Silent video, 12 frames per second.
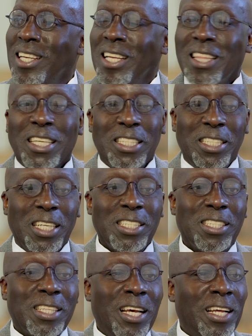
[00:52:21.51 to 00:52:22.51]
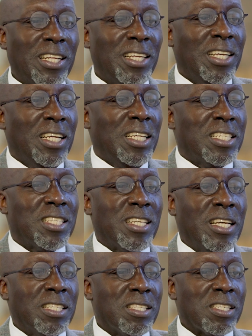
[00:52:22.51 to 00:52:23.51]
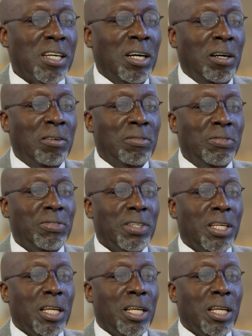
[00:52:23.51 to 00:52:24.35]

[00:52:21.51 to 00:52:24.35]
There's just that sense of